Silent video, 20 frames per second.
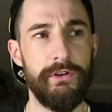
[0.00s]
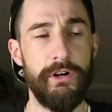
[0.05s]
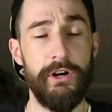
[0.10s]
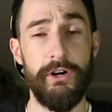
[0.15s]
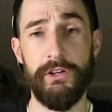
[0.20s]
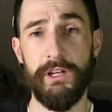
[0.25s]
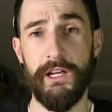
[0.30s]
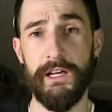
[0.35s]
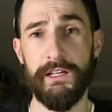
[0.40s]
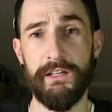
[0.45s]

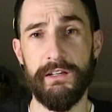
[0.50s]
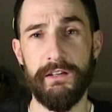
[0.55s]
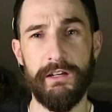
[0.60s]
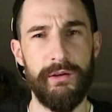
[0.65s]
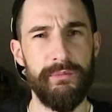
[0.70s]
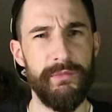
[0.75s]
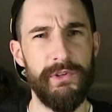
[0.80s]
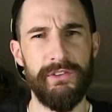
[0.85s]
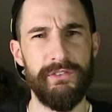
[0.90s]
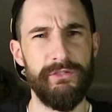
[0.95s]
or Like,
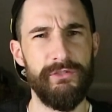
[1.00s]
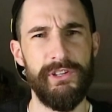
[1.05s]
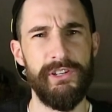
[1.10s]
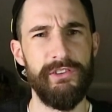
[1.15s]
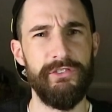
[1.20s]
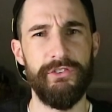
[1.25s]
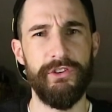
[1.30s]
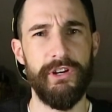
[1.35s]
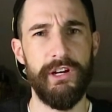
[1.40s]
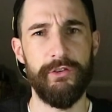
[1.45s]
I'm not
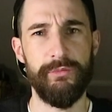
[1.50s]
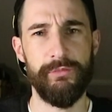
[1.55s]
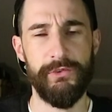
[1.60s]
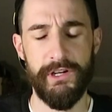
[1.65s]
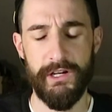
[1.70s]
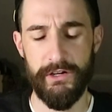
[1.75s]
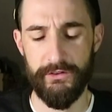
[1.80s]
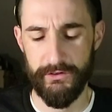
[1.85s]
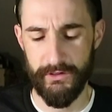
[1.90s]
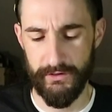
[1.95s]
really sure how to
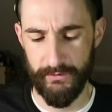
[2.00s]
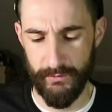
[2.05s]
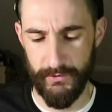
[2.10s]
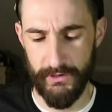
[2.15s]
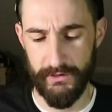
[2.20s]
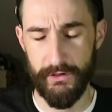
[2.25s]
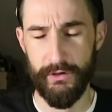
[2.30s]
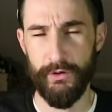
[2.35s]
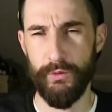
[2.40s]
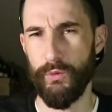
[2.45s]
pronounce it,
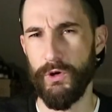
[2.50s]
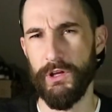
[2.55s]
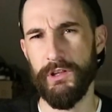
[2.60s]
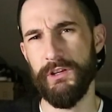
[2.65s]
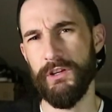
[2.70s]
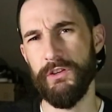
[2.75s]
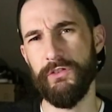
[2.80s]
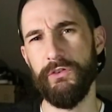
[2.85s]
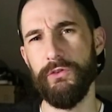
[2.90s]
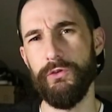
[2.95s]
but one
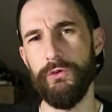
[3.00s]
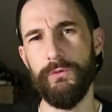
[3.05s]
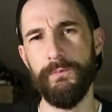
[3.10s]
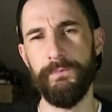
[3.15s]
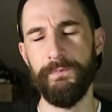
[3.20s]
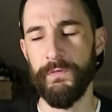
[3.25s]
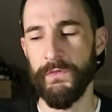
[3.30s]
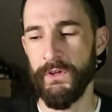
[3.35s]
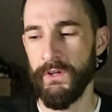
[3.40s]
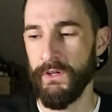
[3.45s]
of the two,
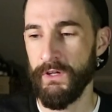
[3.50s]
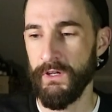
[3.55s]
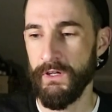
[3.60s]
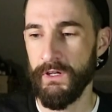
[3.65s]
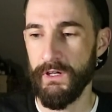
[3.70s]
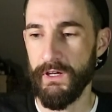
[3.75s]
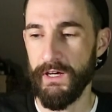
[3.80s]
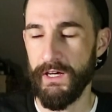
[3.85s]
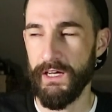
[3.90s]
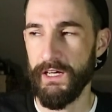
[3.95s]

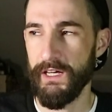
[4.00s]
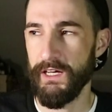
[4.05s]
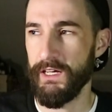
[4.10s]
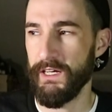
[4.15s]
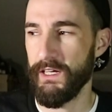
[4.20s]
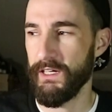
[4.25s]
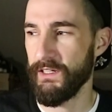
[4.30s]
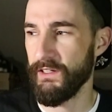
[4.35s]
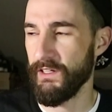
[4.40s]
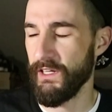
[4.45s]

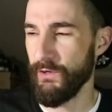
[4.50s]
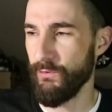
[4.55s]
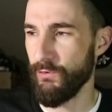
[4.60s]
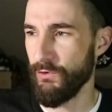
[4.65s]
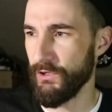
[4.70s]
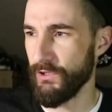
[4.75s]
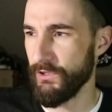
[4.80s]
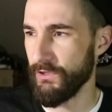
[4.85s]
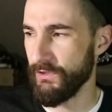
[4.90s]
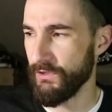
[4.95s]
and they
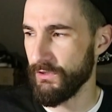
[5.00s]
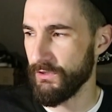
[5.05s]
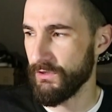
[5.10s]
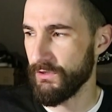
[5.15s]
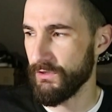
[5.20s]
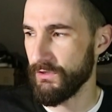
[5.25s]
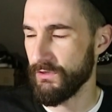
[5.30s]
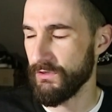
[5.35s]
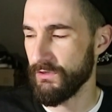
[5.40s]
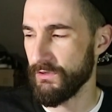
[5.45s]
were,
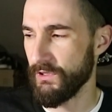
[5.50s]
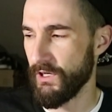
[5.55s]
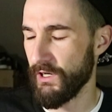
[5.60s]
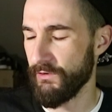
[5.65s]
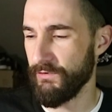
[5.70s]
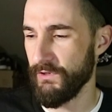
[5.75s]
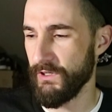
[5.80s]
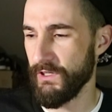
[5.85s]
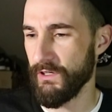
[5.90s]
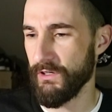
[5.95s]
I
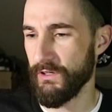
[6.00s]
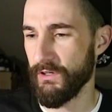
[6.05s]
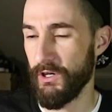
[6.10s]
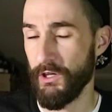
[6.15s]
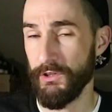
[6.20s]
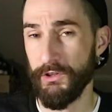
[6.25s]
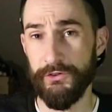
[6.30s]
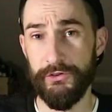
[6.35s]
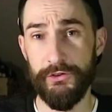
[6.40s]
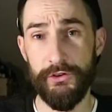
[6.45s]
think,
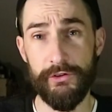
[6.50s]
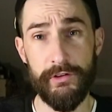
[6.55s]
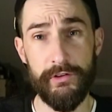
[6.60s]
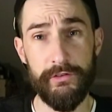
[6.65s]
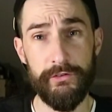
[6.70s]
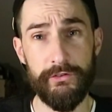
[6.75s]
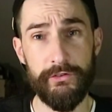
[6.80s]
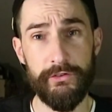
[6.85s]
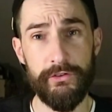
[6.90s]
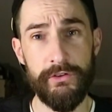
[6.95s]
100
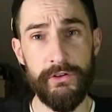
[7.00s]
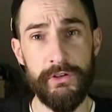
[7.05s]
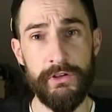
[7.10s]
euros.